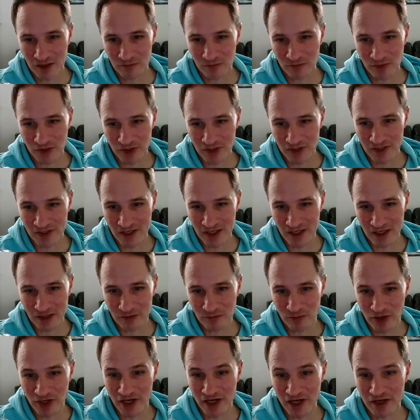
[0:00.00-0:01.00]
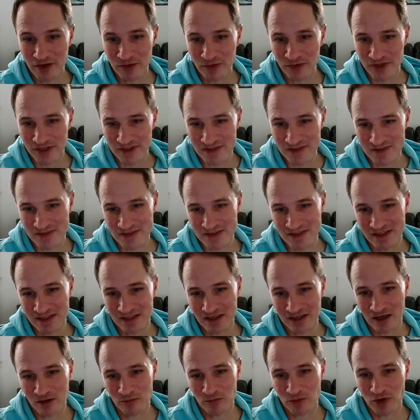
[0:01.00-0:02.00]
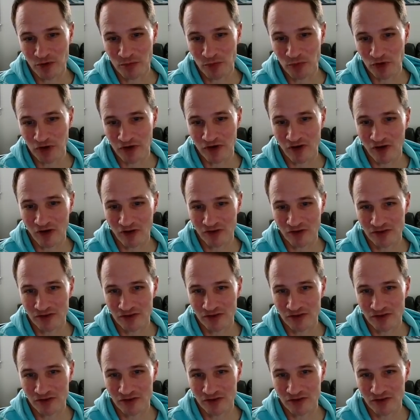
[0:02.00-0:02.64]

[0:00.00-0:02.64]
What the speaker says: But anyways, yeah, I'm gonna put all